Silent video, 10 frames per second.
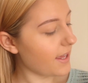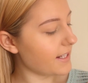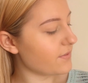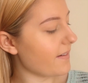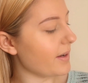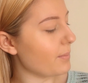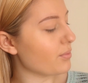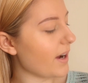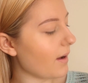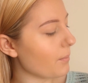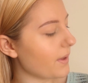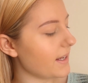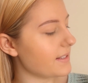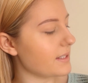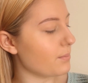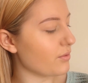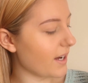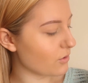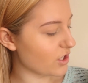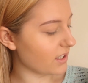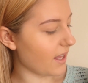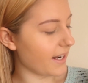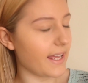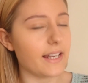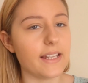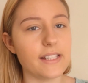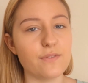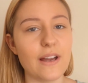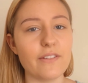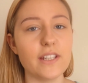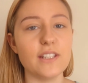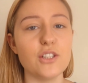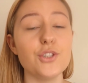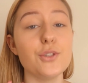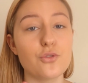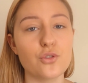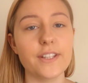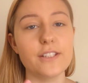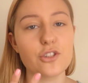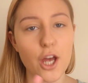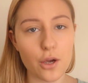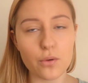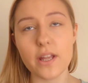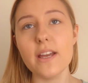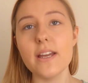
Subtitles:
it's very brown based, it's a brown gel liner and it is very neutral in tone.